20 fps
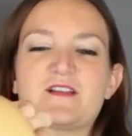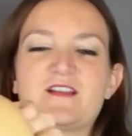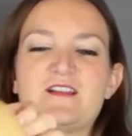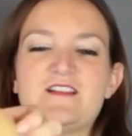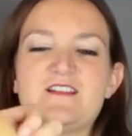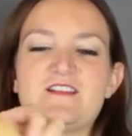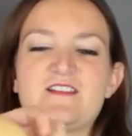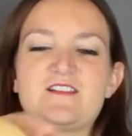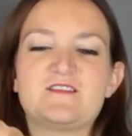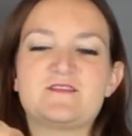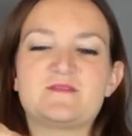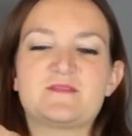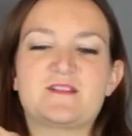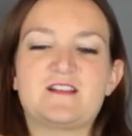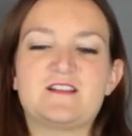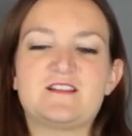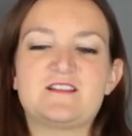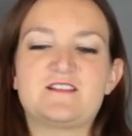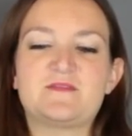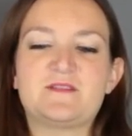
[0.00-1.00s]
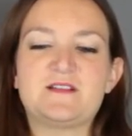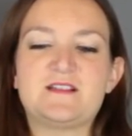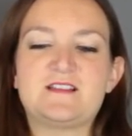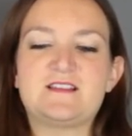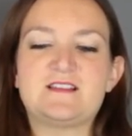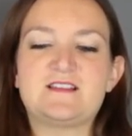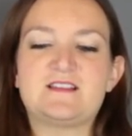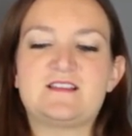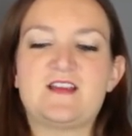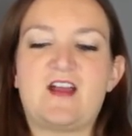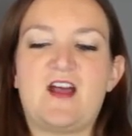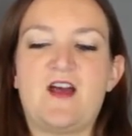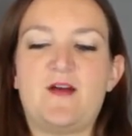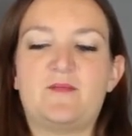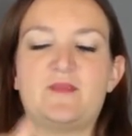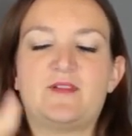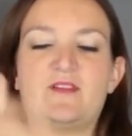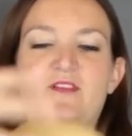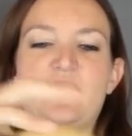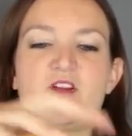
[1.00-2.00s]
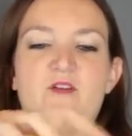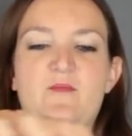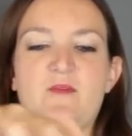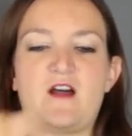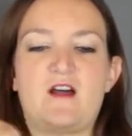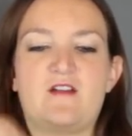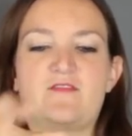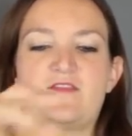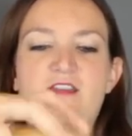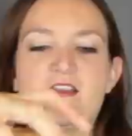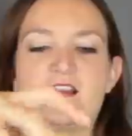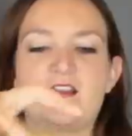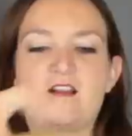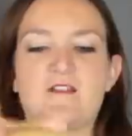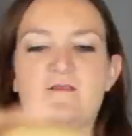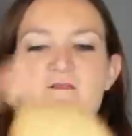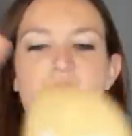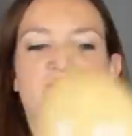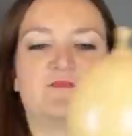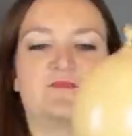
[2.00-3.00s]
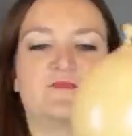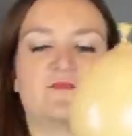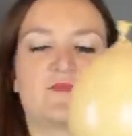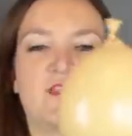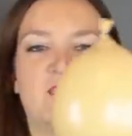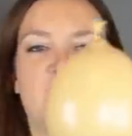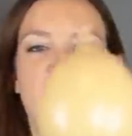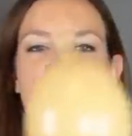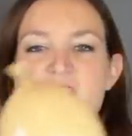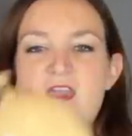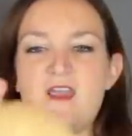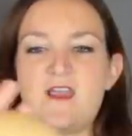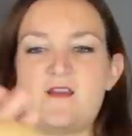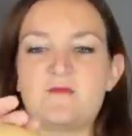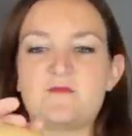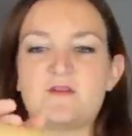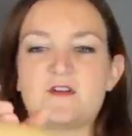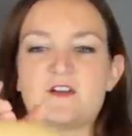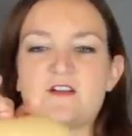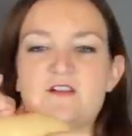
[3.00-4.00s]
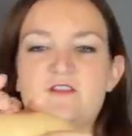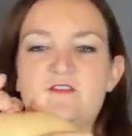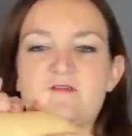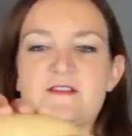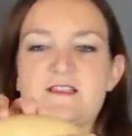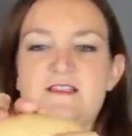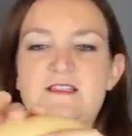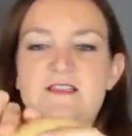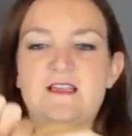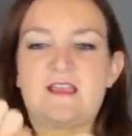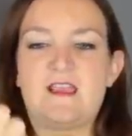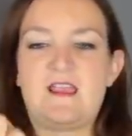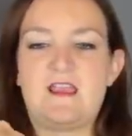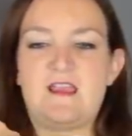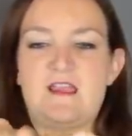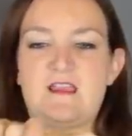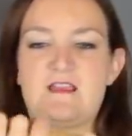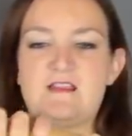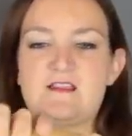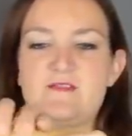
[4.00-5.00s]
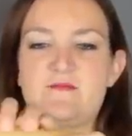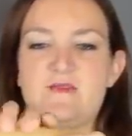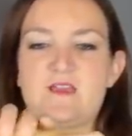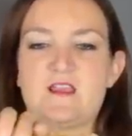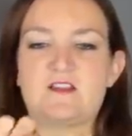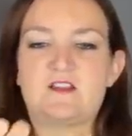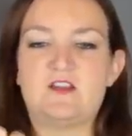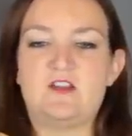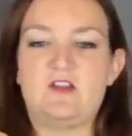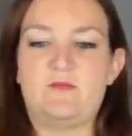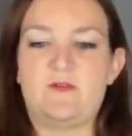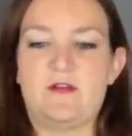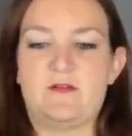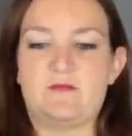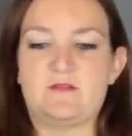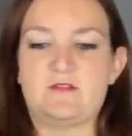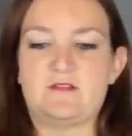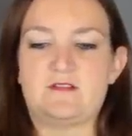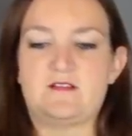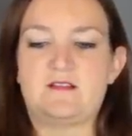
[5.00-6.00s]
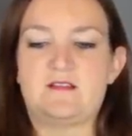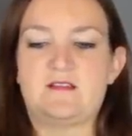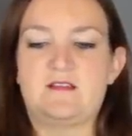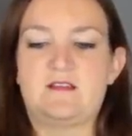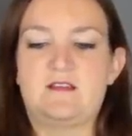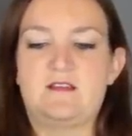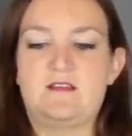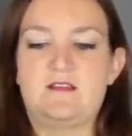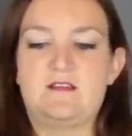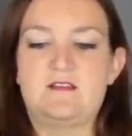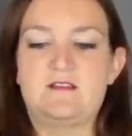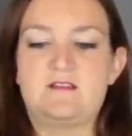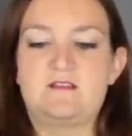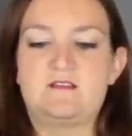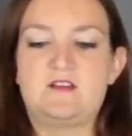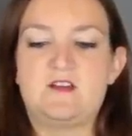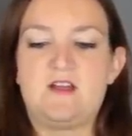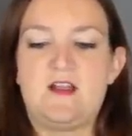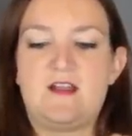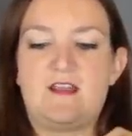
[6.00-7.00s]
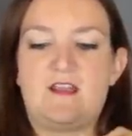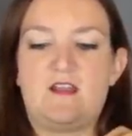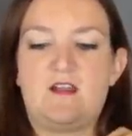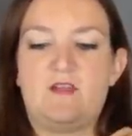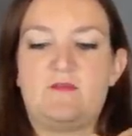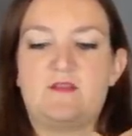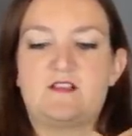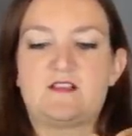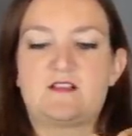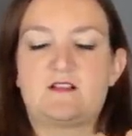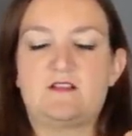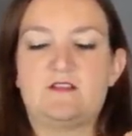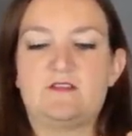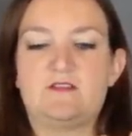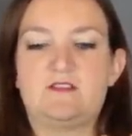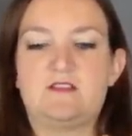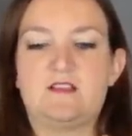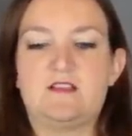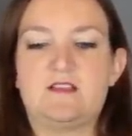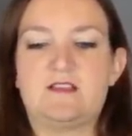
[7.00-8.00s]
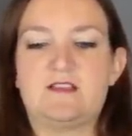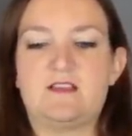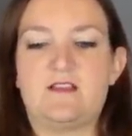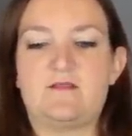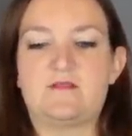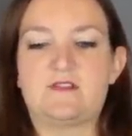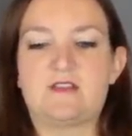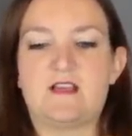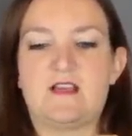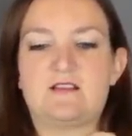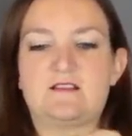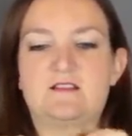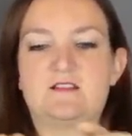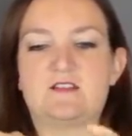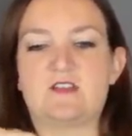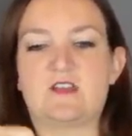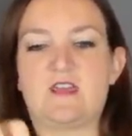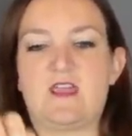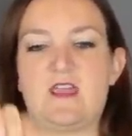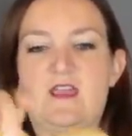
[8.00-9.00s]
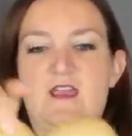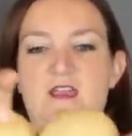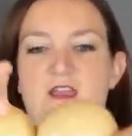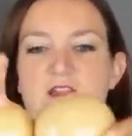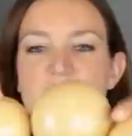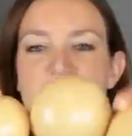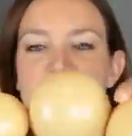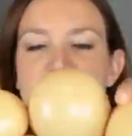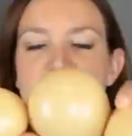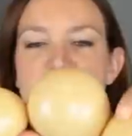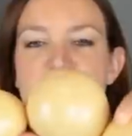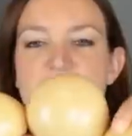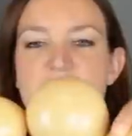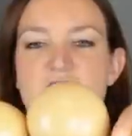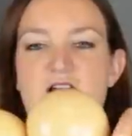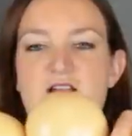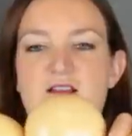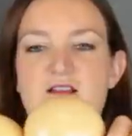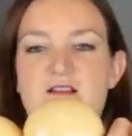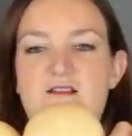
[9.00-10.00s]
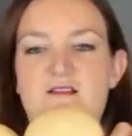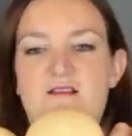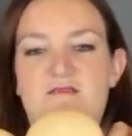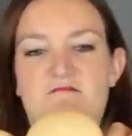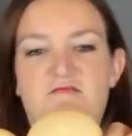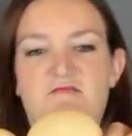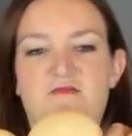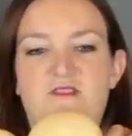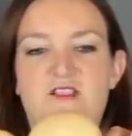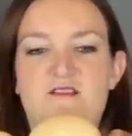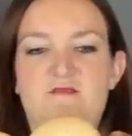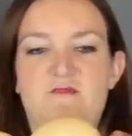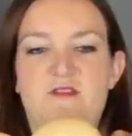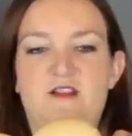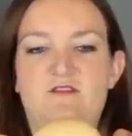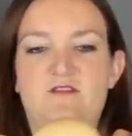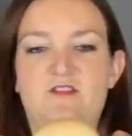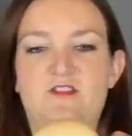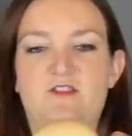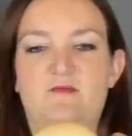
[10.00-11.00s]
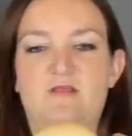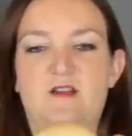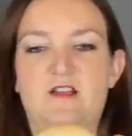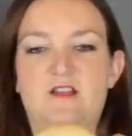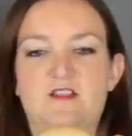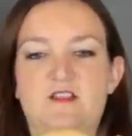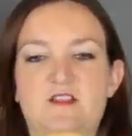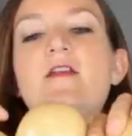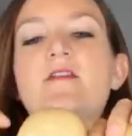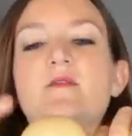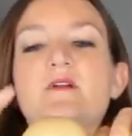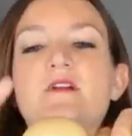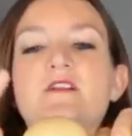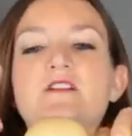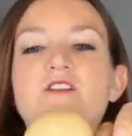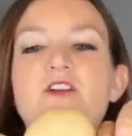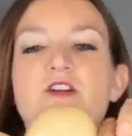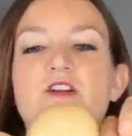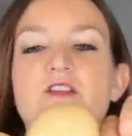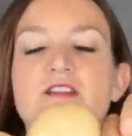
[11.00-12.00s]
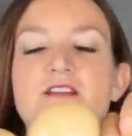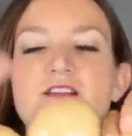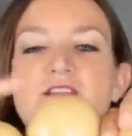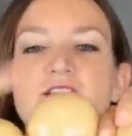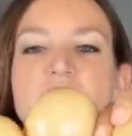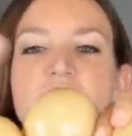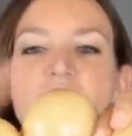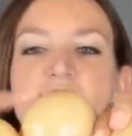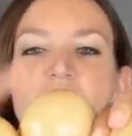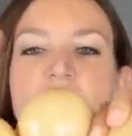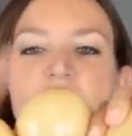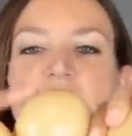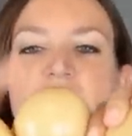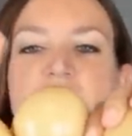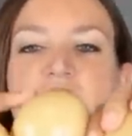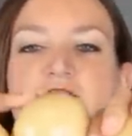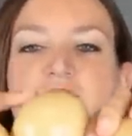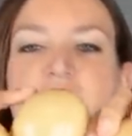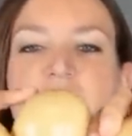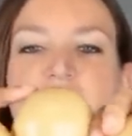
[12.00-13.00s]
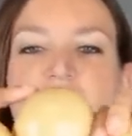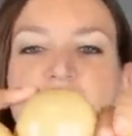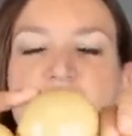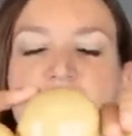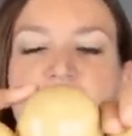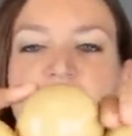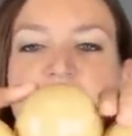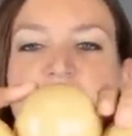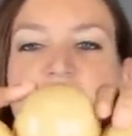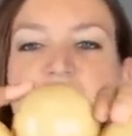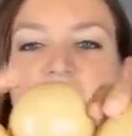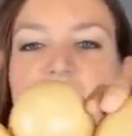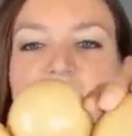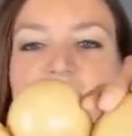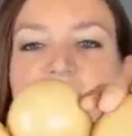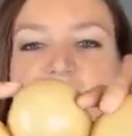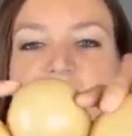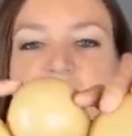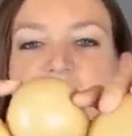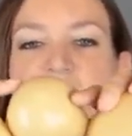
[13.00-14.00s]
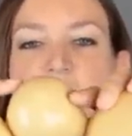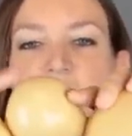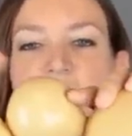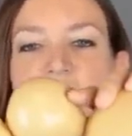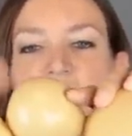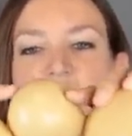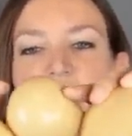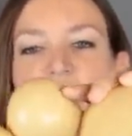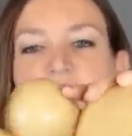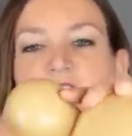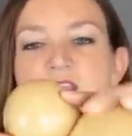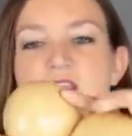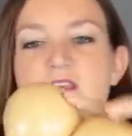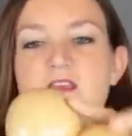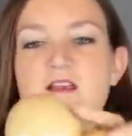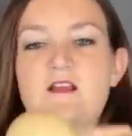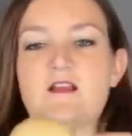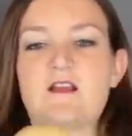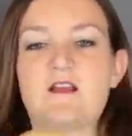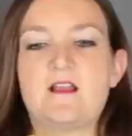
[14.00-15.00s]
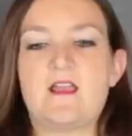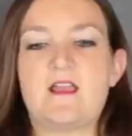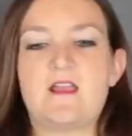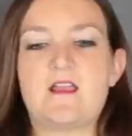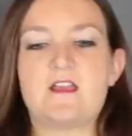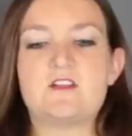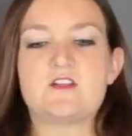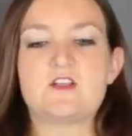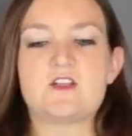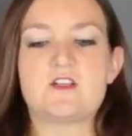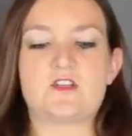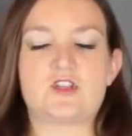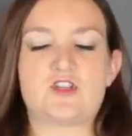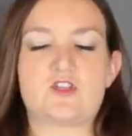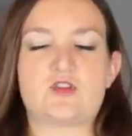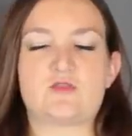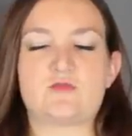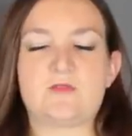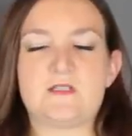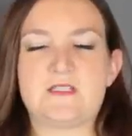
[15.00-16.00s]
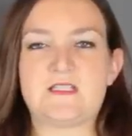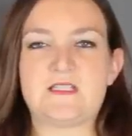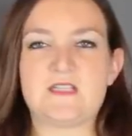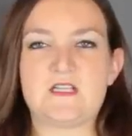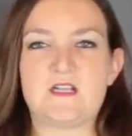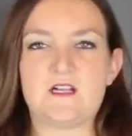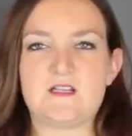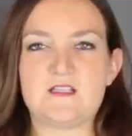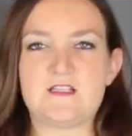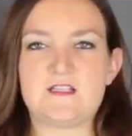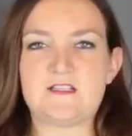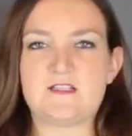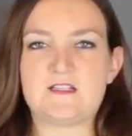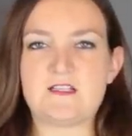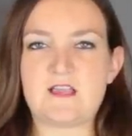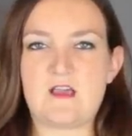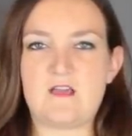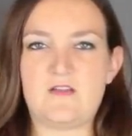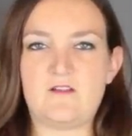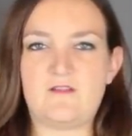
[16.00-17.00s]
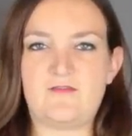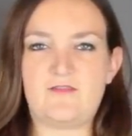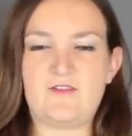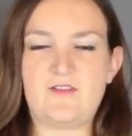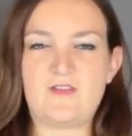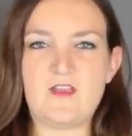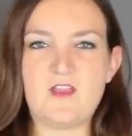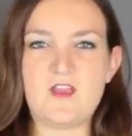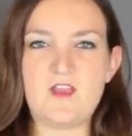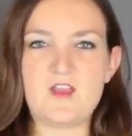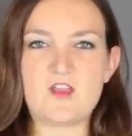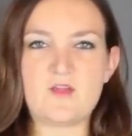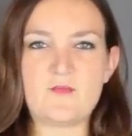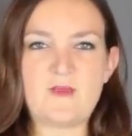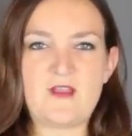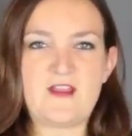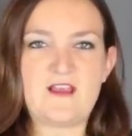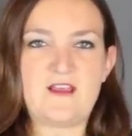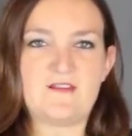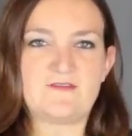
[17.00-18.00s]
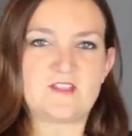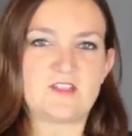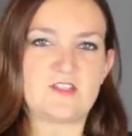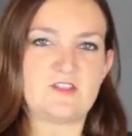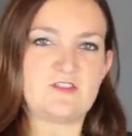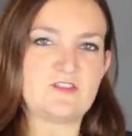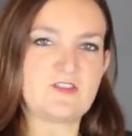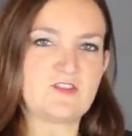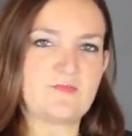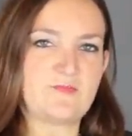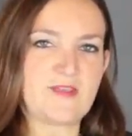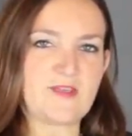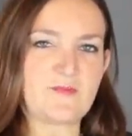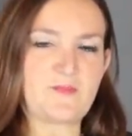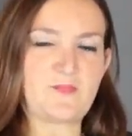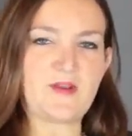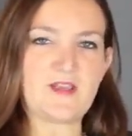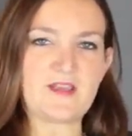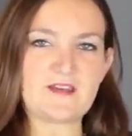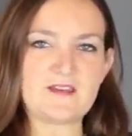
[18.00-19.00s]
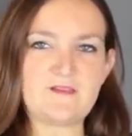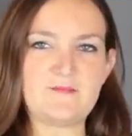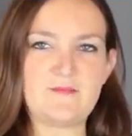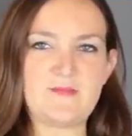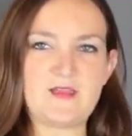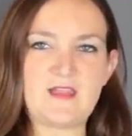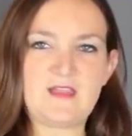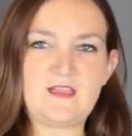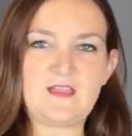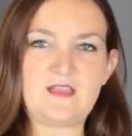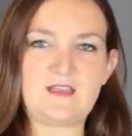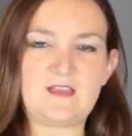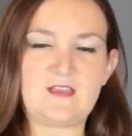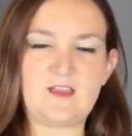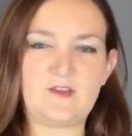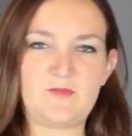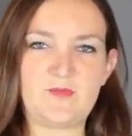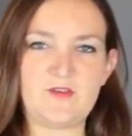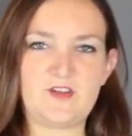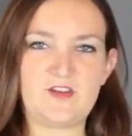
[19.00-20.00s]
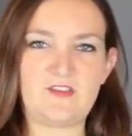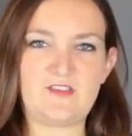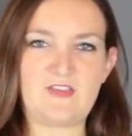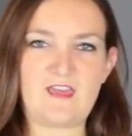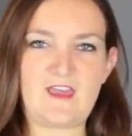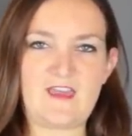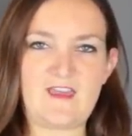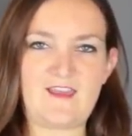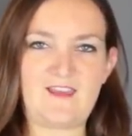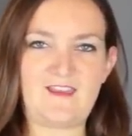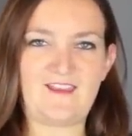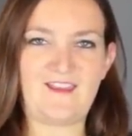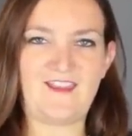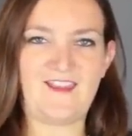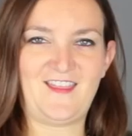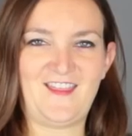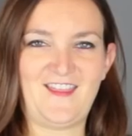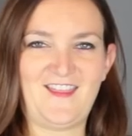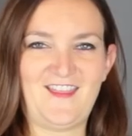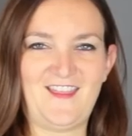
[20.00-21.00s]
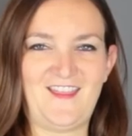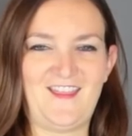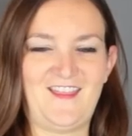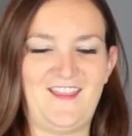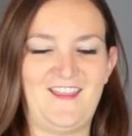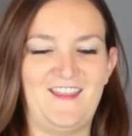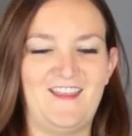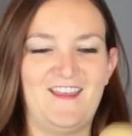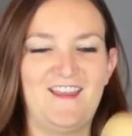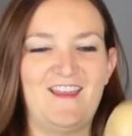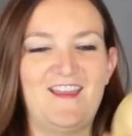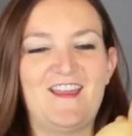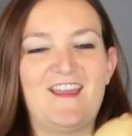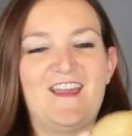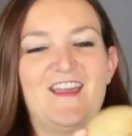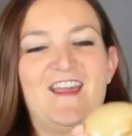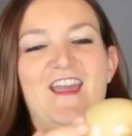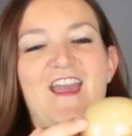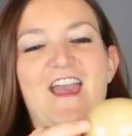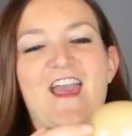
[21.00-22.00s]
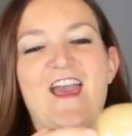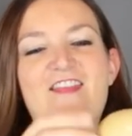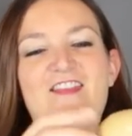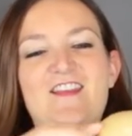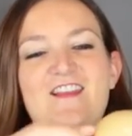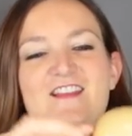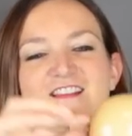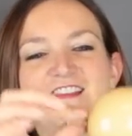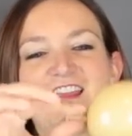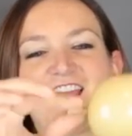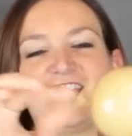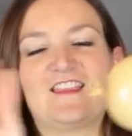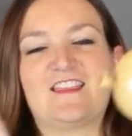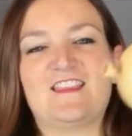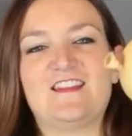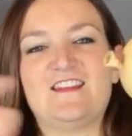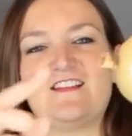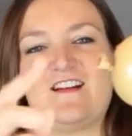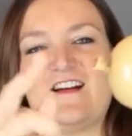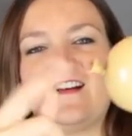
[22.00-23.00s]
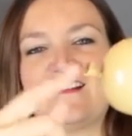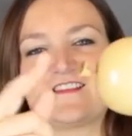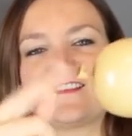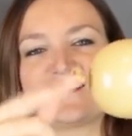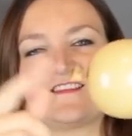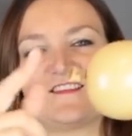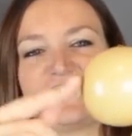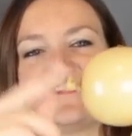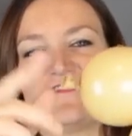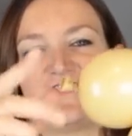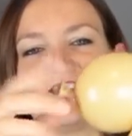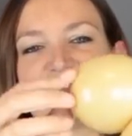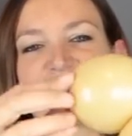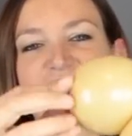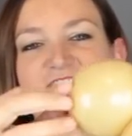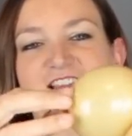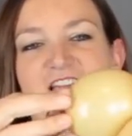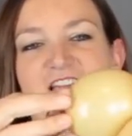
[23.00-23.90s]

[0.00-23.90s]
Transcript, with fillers: gonna do is we're gonna twist this top lobe off here, and we're gonna twist it again to make two bubbles. Try to get them as close to the same size as you can, but it's not, doesn't matter too much. And then we're gonna turn this into a pinch twist. We're gonna take this middle one here and just twist it on itself. You might have to use your big pregnant belly to help you do that. And then take the nozzle of this